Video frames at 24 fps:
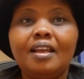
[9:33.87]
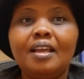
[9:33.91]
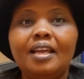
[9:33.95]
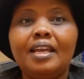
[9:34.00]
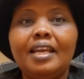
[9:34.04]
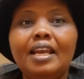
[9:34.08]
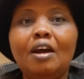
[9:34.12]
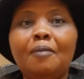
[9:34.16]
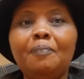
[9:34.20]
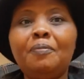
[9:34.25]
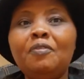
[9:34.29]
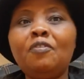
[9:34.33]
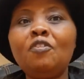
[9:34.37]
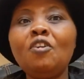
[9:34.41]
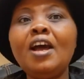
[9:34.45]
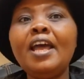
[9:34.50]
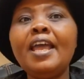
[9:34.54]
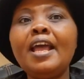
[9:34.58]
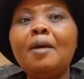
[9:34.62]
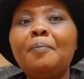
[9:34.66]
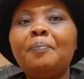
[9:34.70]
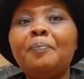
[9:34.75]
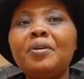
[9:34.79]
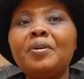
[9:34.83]
Now, before I
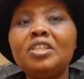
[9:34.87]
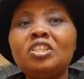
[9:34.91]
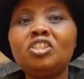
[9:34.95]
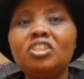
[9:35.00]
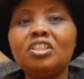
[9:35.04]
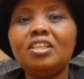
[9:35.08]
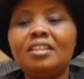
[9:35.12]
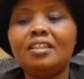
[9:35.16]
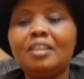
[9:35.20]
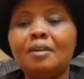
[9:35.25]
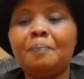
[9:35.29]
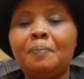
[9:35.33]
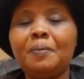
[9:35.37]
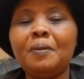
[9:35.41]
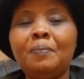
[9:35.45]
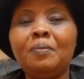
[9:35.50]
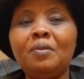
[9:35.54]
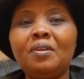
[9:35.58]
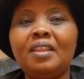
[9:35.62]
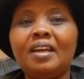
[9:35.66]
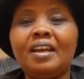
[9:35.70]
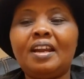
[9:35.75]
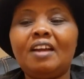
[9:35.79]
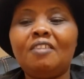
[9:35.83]
appreciate the
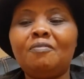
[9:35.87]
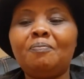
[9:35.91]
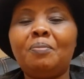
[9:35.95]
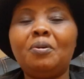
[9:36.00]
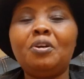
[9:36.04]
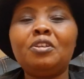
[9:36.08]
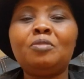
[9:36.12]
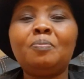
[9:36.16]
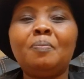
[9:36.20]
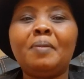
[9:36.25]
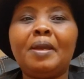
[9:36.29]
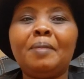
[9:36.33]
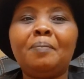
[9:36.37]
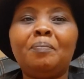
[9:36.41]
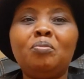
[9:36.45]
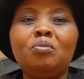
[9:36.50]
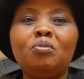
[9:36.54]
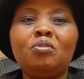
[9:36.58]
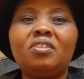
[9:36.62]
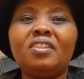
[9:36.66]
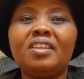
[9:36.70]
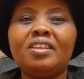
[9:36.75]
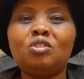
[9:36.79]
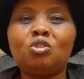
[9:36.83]
people that have bought my
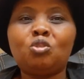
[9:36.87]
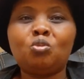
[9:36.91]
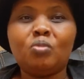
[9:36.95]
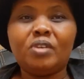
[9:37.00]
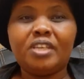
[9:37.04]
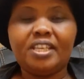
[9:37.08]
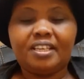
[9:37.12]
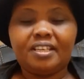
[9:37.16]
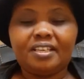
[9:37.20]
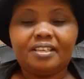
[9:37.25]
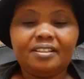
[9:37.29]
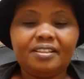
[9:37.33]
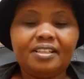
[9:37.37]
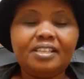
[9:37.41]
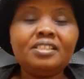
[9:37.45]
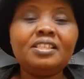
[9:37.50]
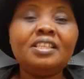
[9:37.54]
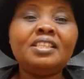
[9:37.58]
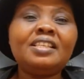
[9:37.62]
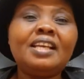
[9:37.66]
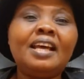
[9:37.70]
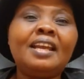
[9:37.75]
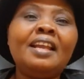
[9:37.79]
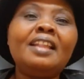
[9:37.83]
book this week, this
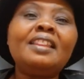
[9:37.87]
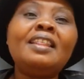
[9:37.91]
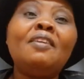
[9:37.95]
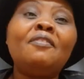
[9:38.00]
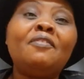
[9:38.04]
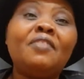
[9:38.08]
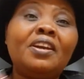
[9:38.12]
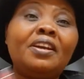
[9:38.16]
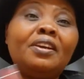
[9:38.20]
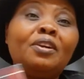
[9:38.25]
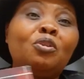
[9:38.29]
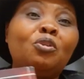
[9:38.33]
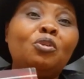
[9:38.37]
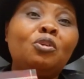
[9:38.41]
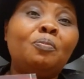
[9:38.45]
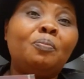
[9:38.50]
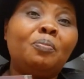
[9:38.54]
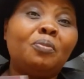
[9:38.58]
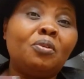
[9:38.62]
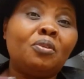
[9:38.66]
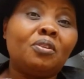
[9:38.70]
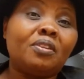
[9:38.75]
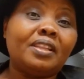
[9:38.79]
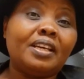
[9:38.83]
is another very good
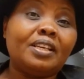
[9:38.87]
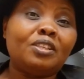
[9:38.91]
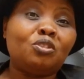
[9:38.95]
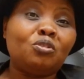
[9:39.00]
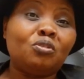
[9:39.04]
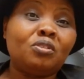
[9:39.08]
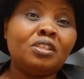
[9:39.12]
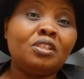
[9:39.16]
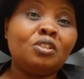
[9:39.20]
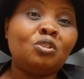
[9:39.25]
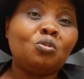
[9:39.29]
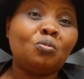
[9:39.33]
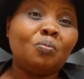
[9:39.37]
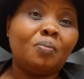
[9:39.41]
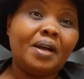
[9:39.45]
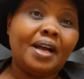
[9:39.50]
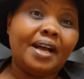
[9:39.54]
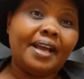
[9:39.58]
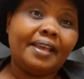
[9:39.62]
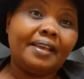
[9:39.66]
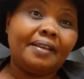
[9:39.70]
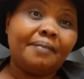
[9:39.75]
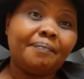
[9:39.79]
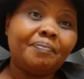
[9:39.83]
book that you need to
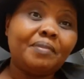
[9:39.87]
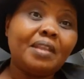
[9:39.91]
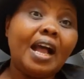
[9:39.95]
buy.